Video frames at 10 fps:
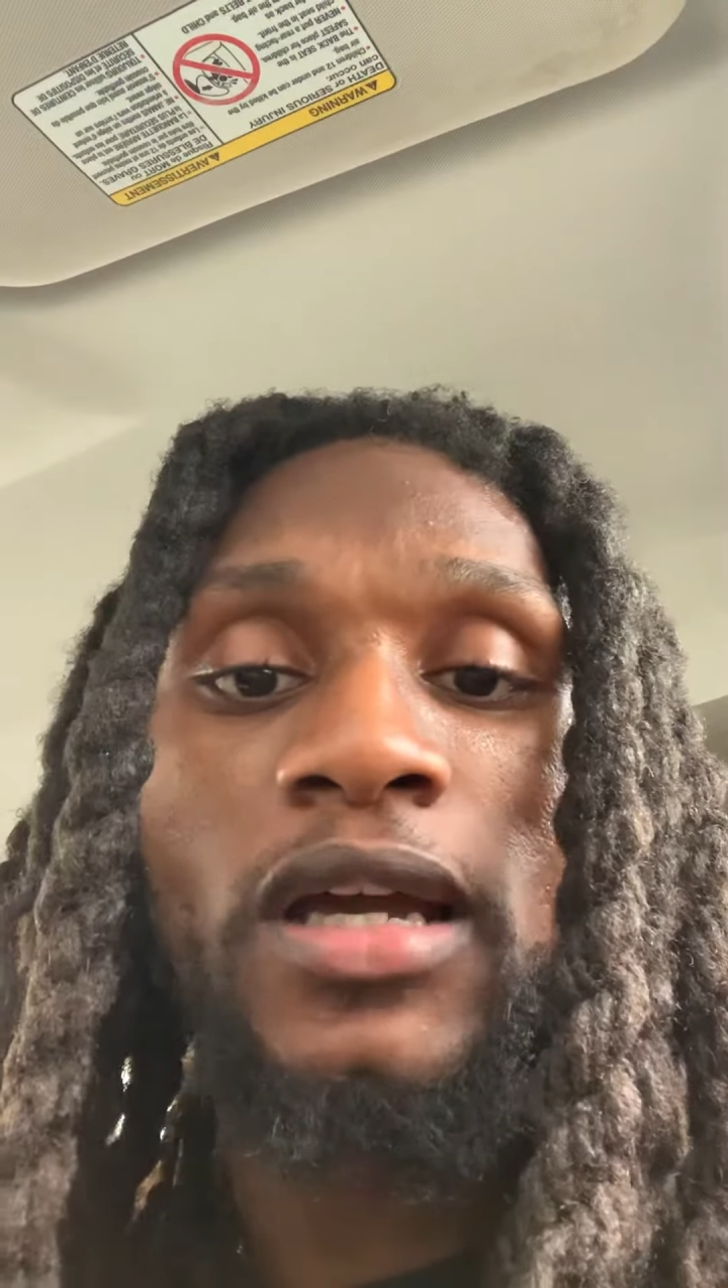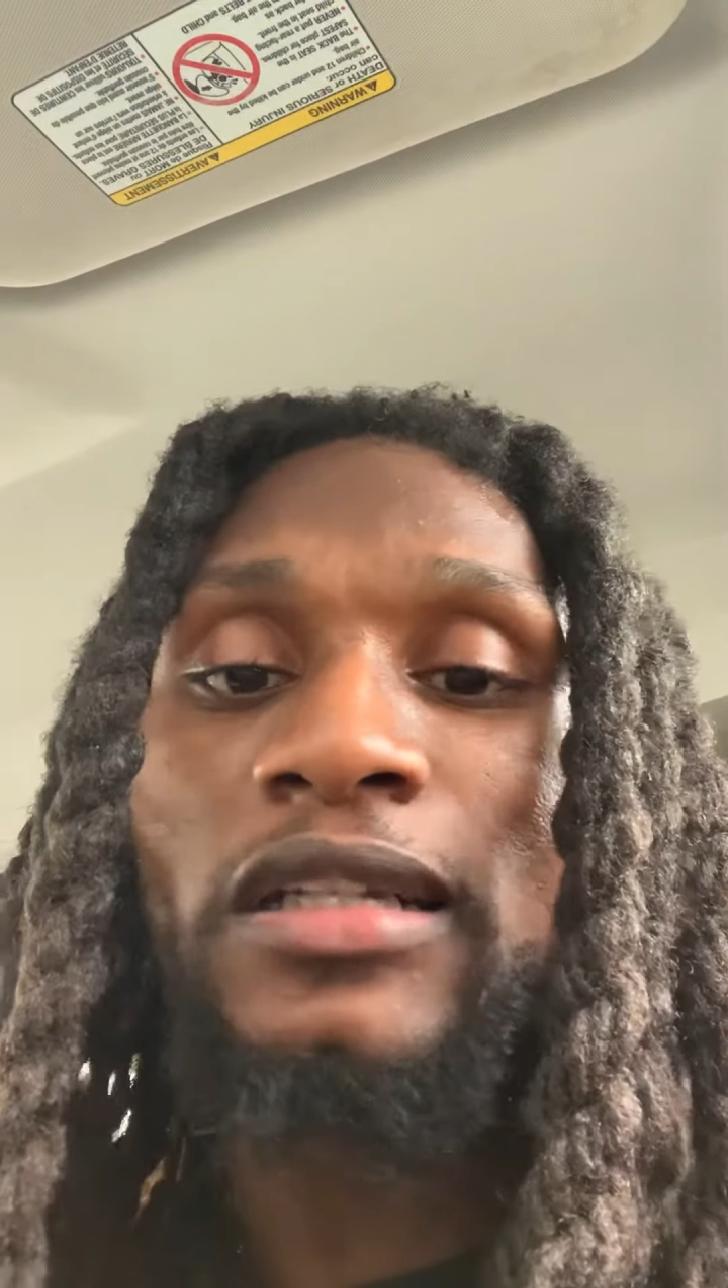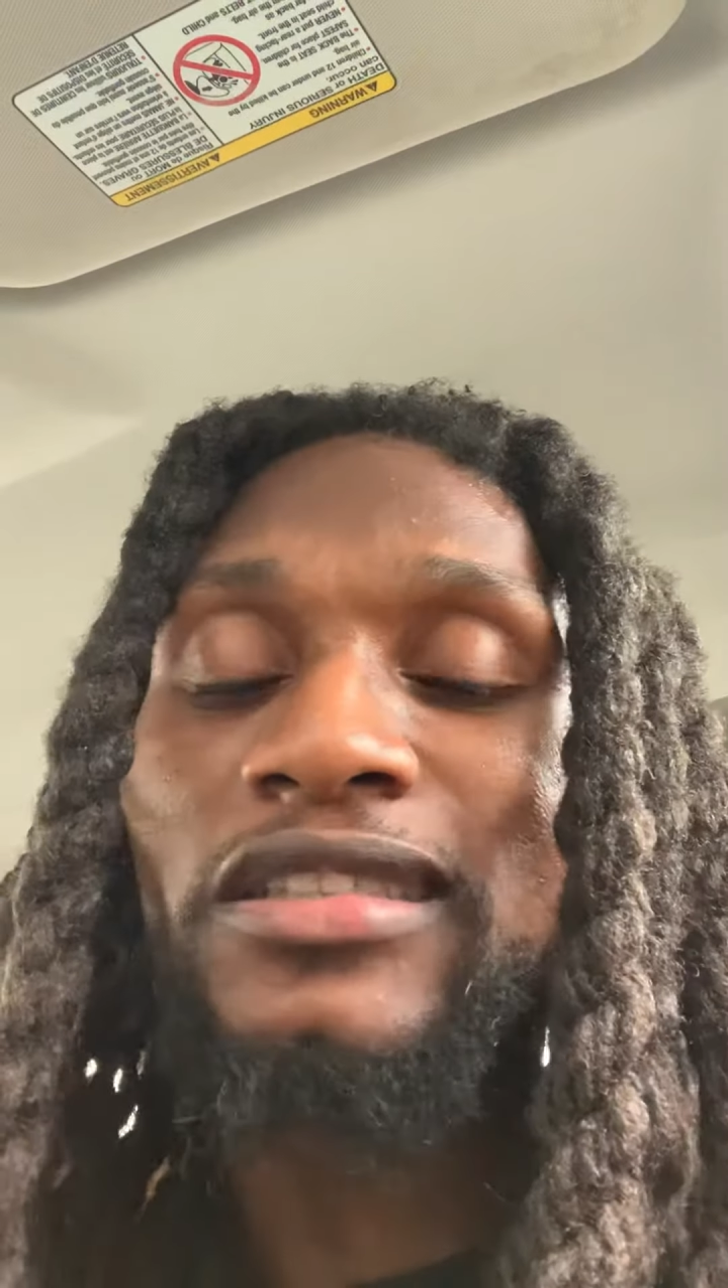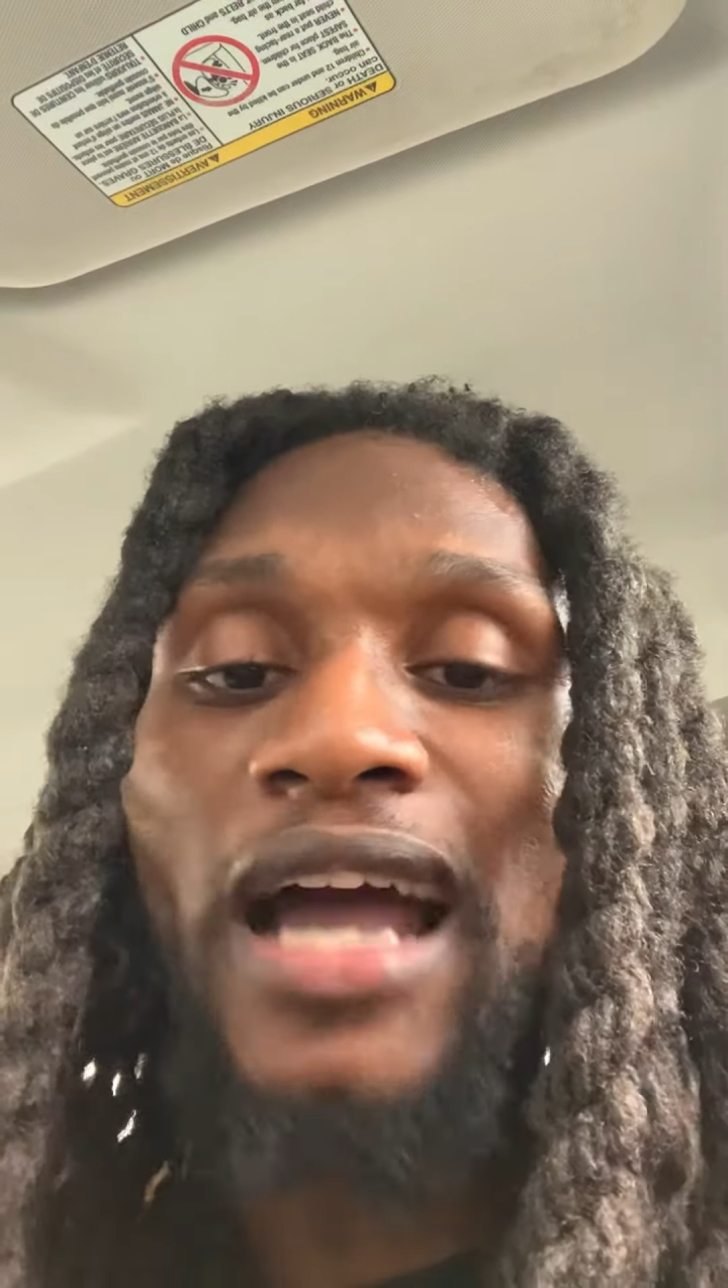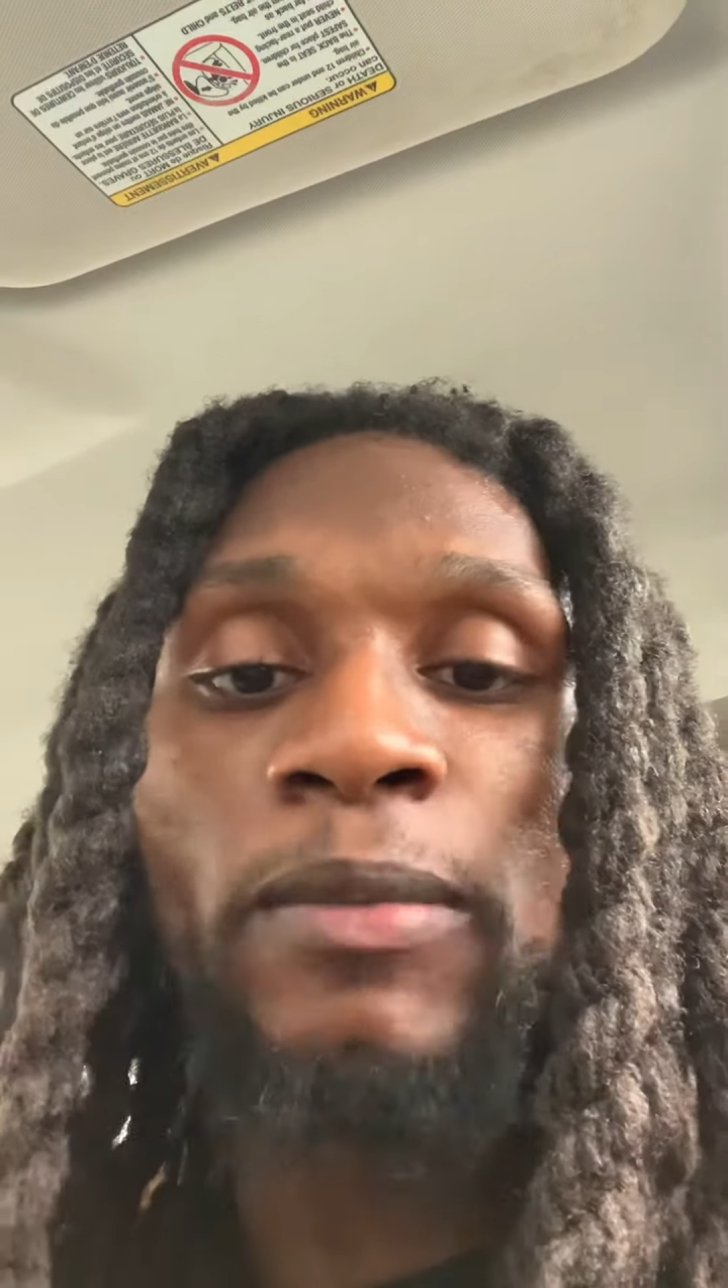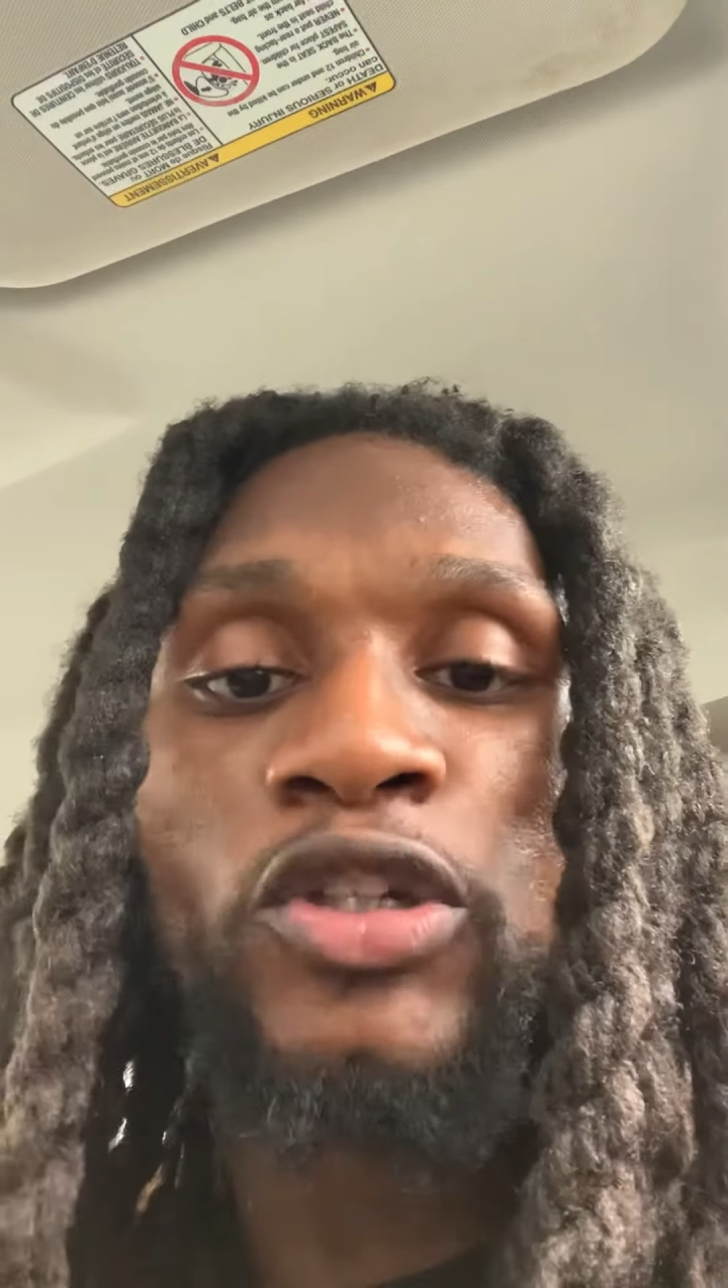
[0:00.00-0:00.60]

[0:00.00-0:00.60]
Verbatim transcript: Stop